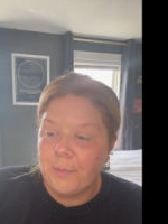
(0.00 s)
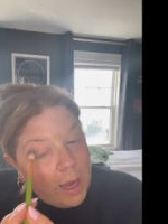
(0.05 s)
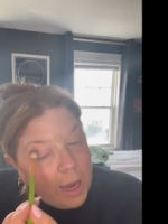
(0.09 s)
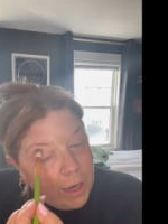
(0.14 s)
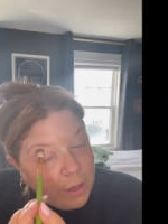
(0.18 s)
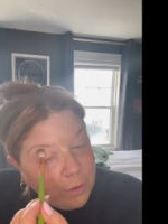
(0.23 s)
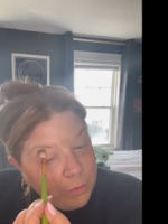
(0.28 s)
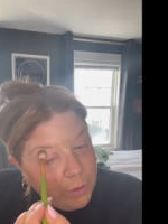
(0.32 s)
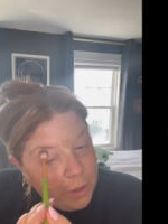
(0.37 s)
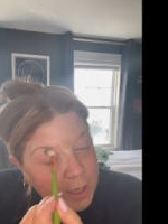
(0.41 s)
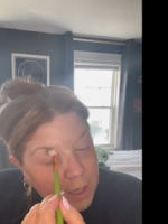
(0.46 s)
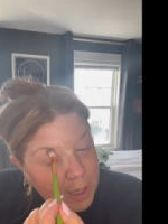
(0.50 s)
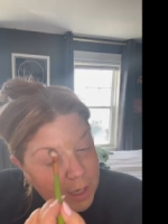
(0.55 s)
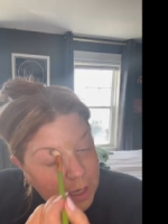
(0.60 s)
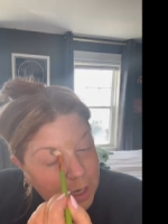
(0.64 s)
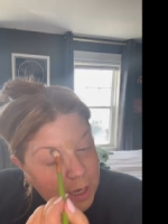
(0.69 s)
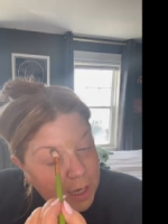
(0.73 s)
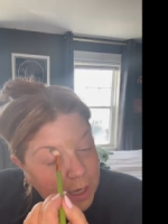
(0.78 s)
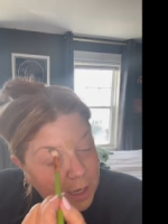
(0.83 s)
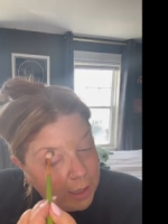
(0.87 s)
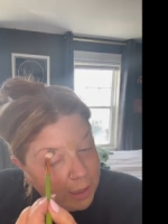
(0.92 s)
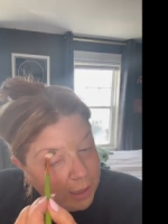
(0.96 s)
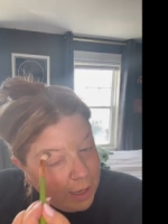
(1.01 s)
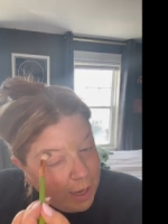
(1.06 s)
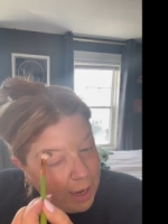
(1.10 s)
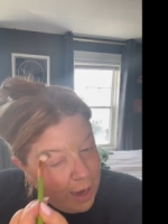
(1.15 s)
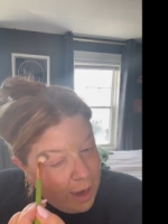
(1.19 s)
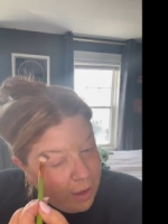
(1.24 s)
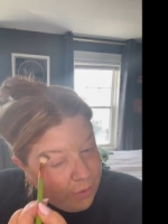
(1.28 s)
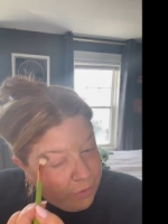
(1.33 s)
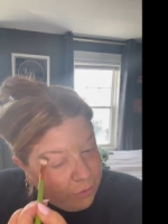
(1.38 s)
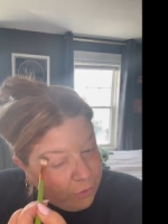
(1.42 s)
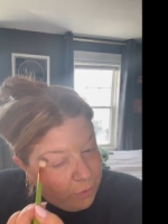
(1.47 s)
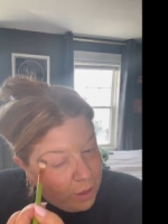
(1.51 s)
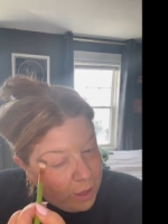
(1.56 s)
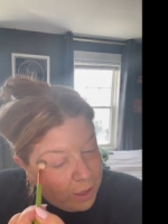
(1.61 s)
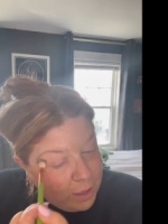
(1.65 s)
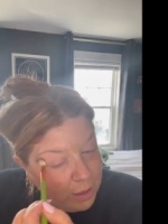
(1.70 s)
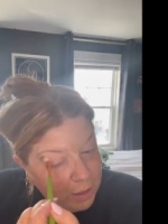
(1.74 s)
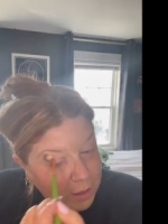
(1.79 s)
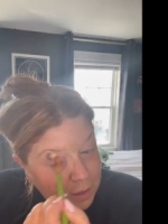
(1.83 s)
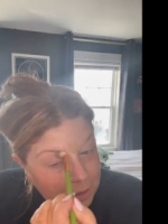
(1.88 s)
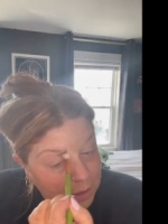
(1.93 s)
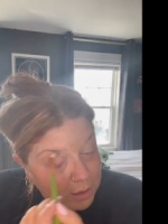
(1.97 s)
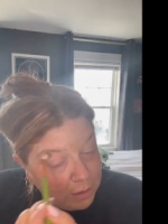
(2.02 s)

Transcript: Henry and Catherine,